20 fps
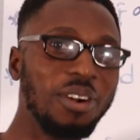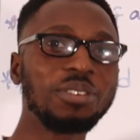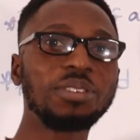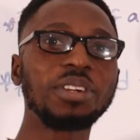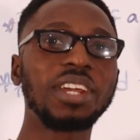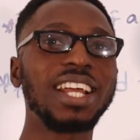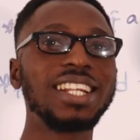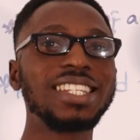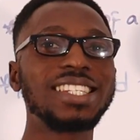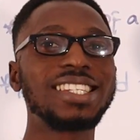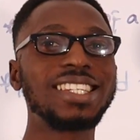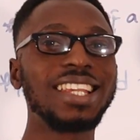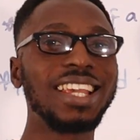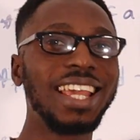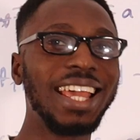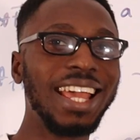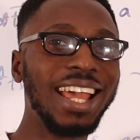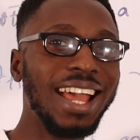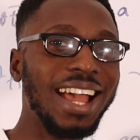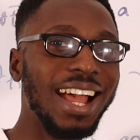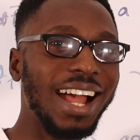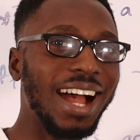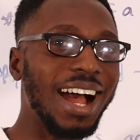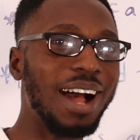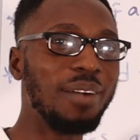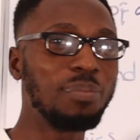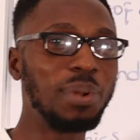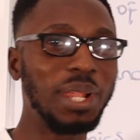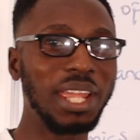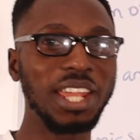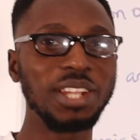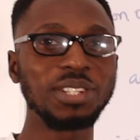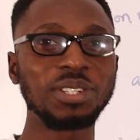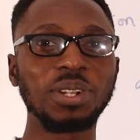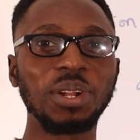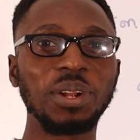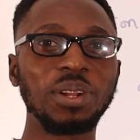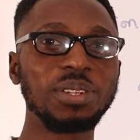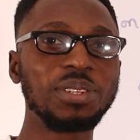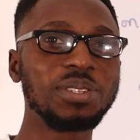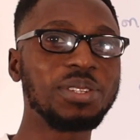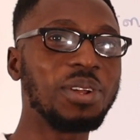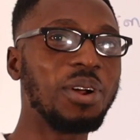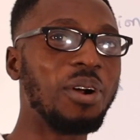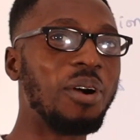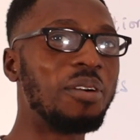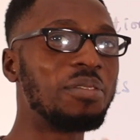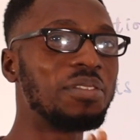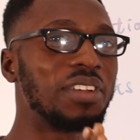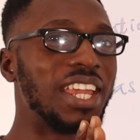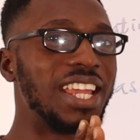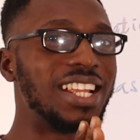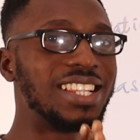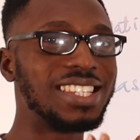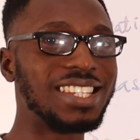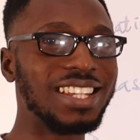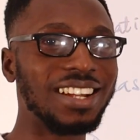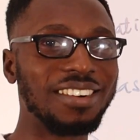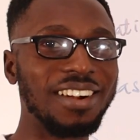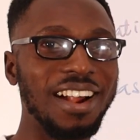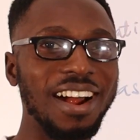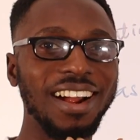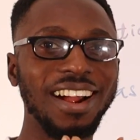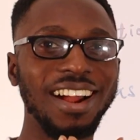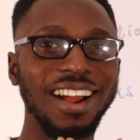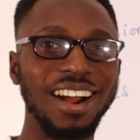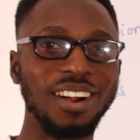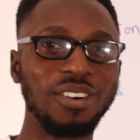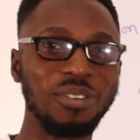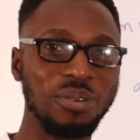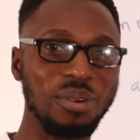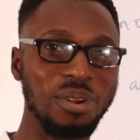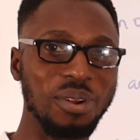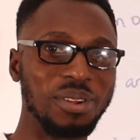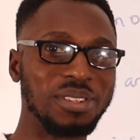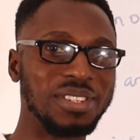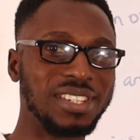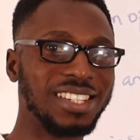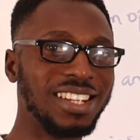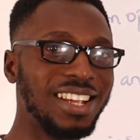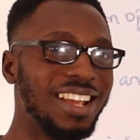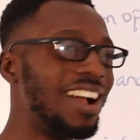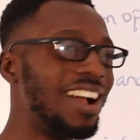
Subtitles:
or you can say applications of integral calculus.